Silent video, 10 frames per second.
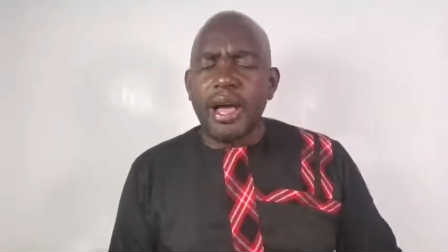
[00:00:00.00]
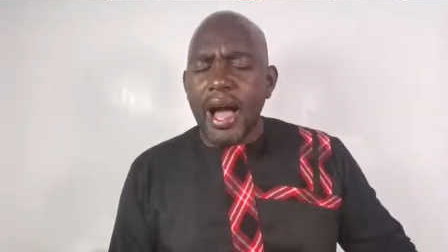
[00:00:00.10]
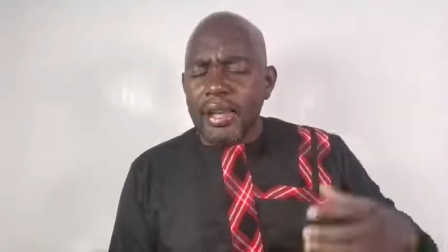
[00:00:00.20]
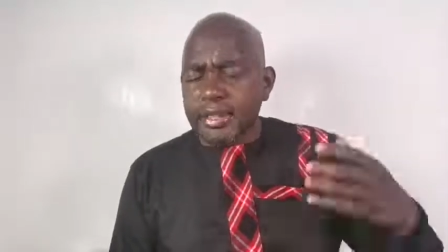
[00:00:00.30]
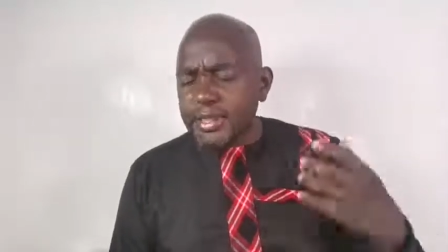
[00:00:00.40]

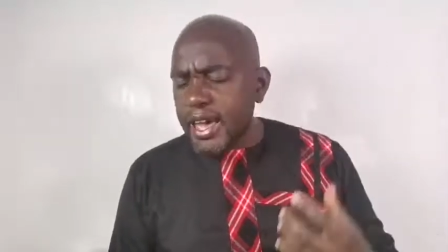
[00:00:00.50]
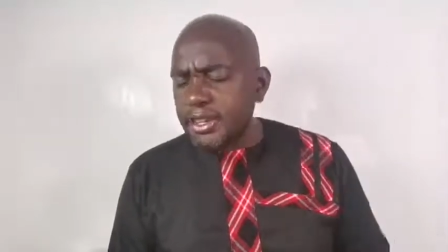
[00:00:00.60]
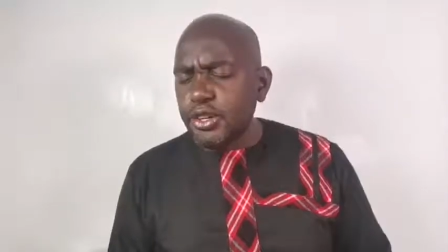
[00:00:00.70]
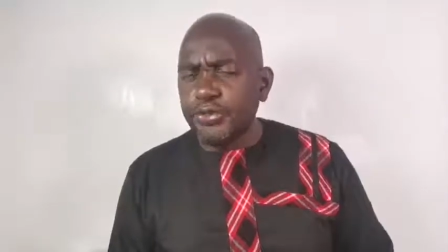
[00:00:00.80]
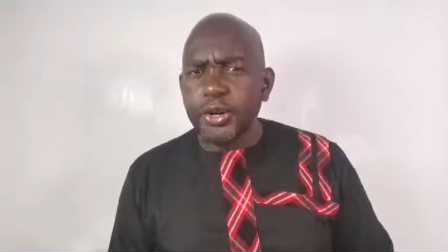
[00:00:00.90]
I
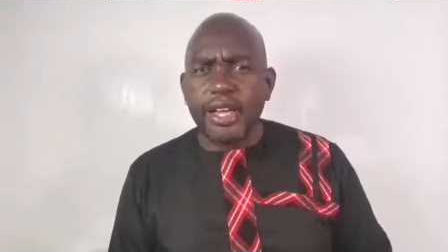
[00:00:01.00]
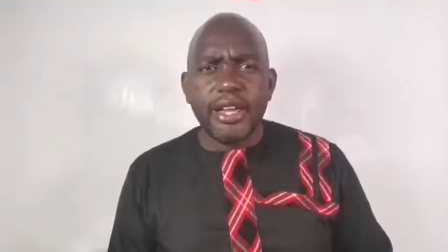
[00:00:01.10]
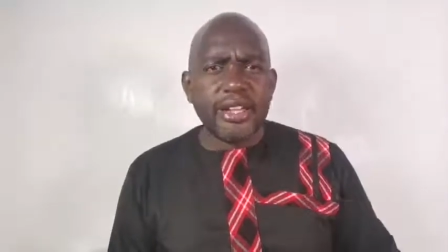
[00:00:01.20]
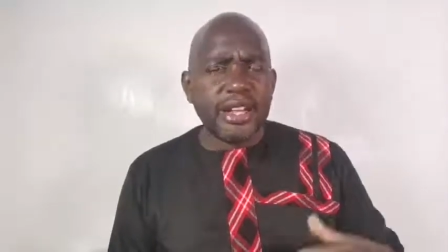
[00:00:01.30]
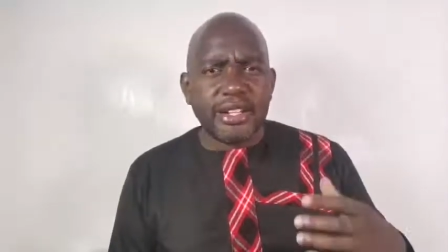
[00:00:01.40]
thank you for
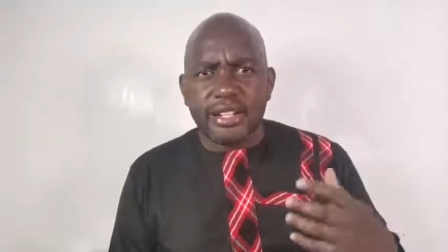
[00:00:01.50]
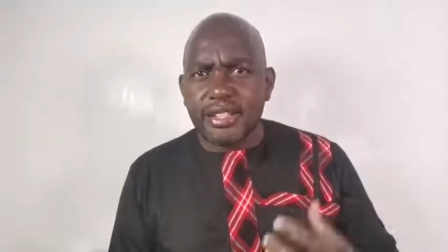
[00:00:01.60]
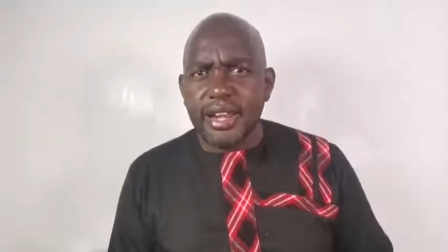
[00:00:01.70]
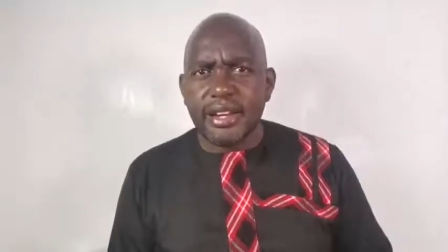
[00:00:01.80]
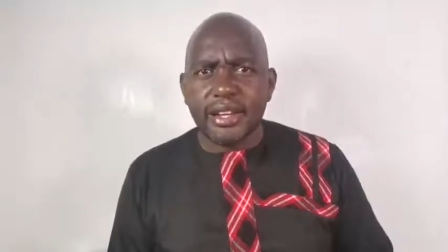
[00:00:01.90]
gaining
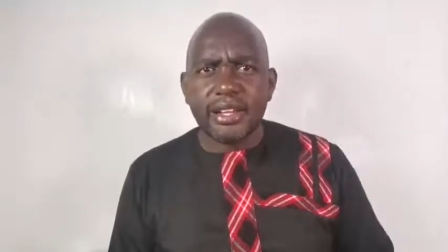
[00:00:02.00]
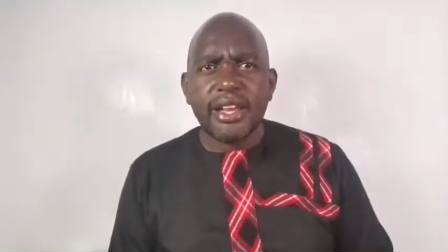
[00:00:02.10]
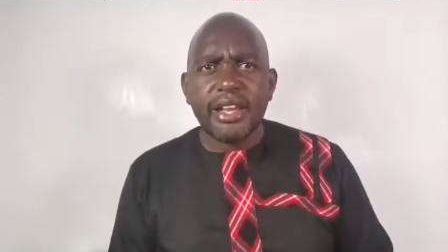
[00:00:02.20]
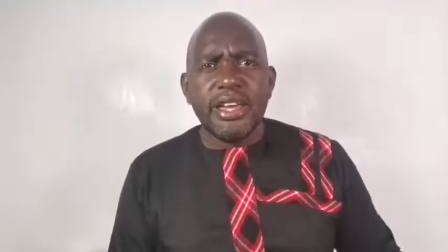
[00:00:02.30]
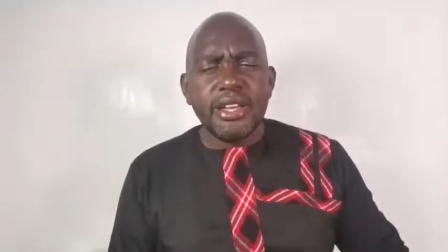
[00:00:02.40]
understanding
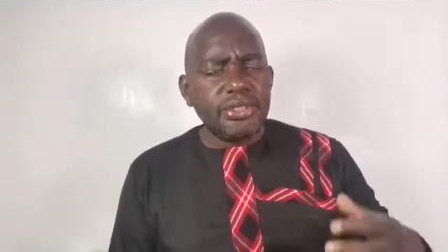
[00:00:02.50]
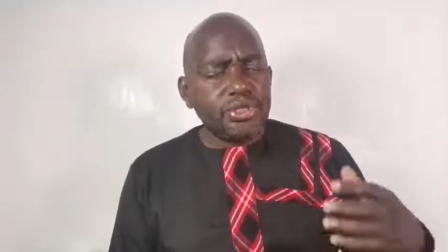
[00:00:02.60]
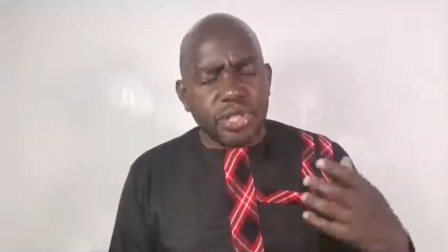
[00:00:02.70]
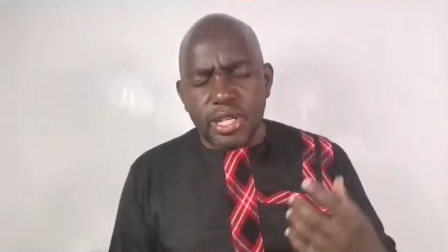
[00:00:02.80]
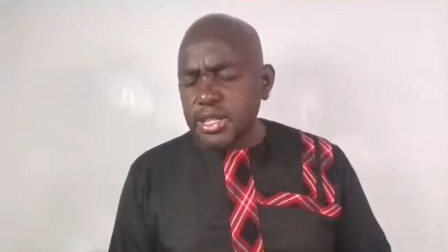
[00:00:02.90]
in
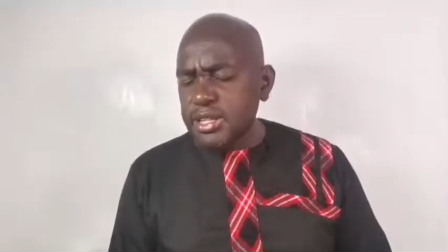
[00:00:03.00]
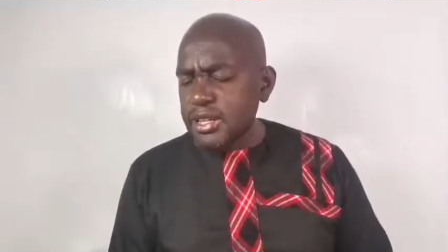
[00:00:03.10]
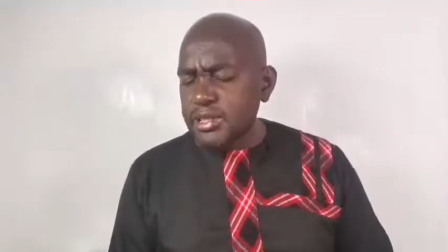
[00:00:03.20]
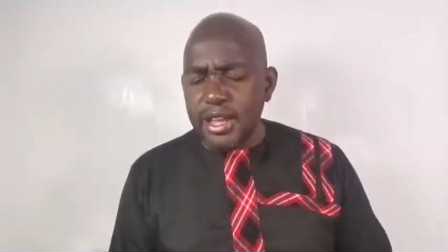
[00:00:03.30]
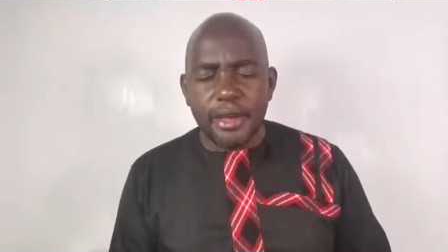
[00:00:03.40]

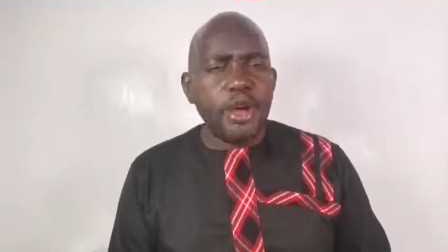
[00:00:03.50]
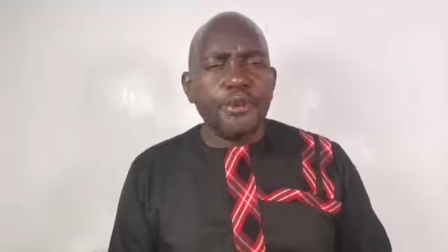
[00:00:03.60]
Jesus' name.